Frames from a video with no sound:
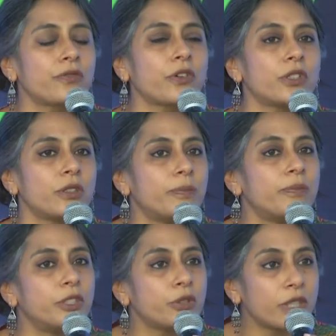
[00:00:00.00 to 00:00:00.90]
for the
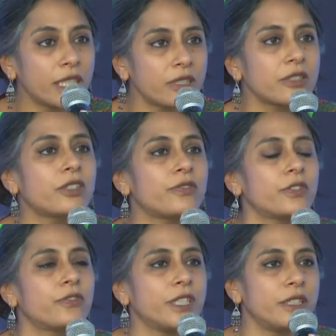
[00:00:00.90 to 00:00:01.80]
duration of the
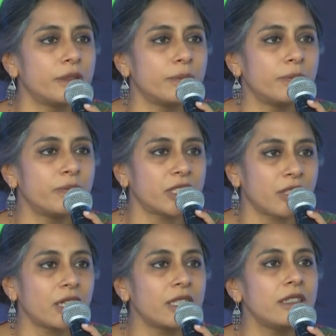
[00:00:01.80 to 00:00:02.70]
freedom
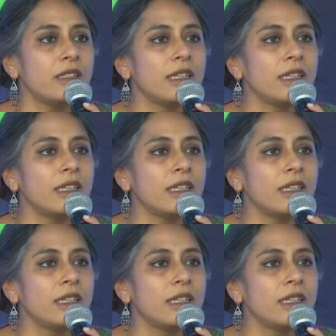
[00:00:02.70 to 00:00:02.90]
struggle,